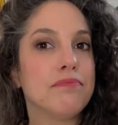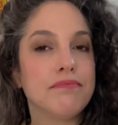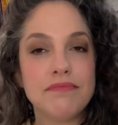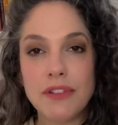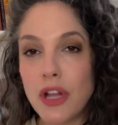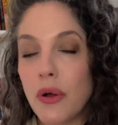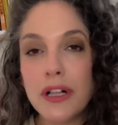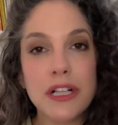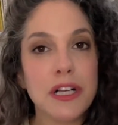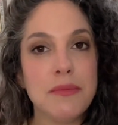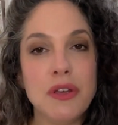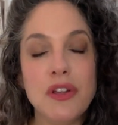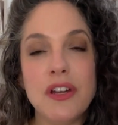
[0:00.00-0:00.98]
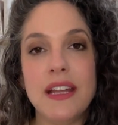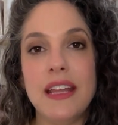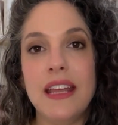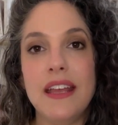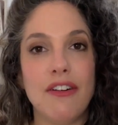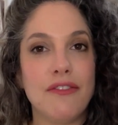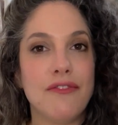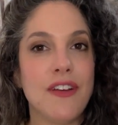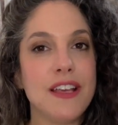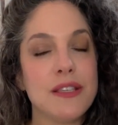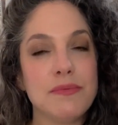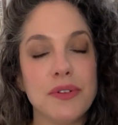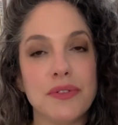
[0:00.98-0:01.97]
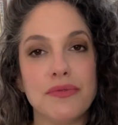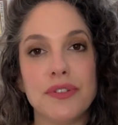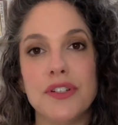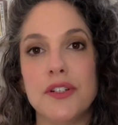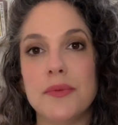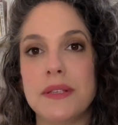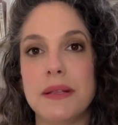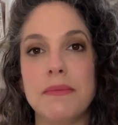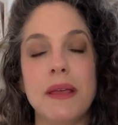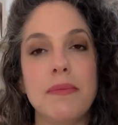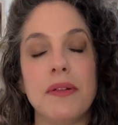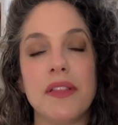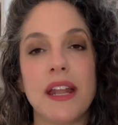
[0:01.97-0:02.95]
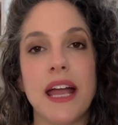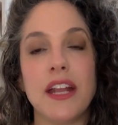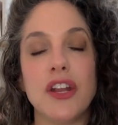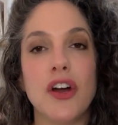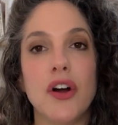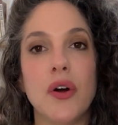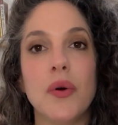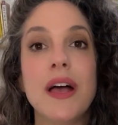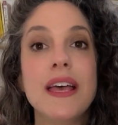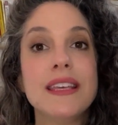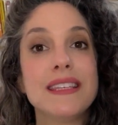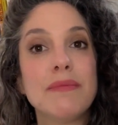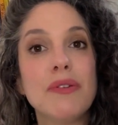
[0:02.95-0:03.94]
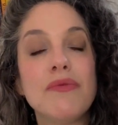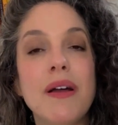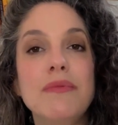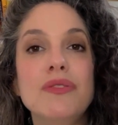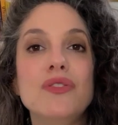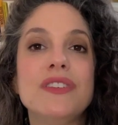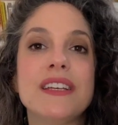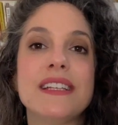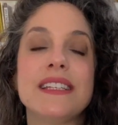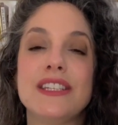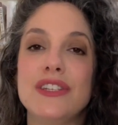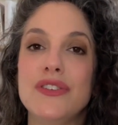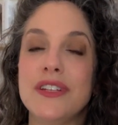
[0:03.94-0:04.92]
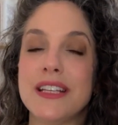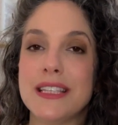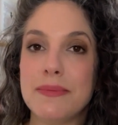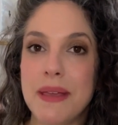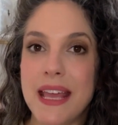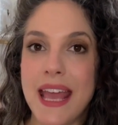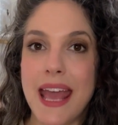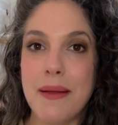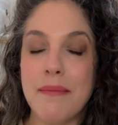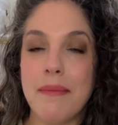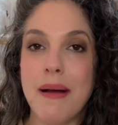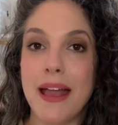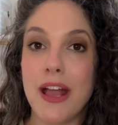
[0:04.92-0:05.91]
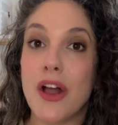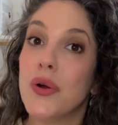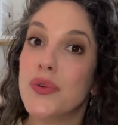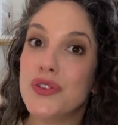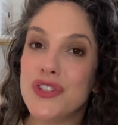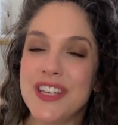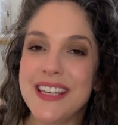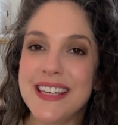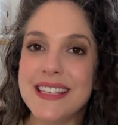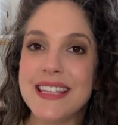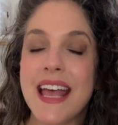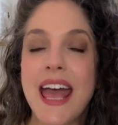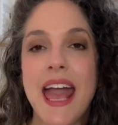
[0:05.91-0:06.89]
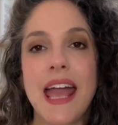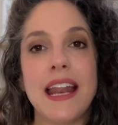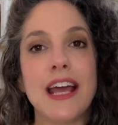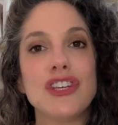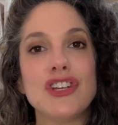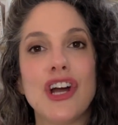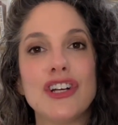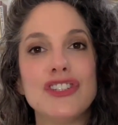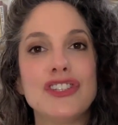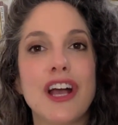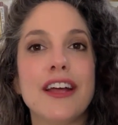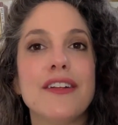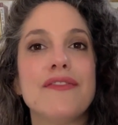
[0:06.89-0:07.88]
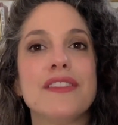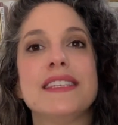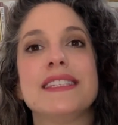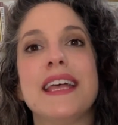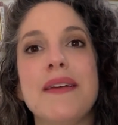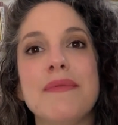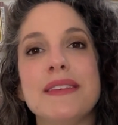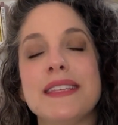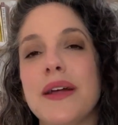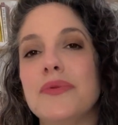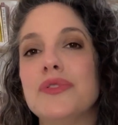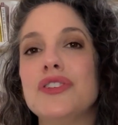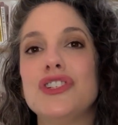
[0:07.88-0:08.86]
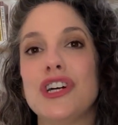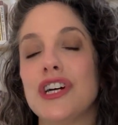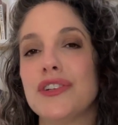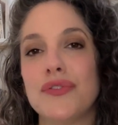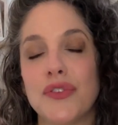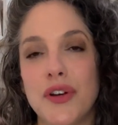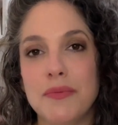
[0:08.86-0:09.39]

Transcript: local community on Facebook groups and people that I know. Some of my music students became my coachees, and I charged kind of the same as I would charge for a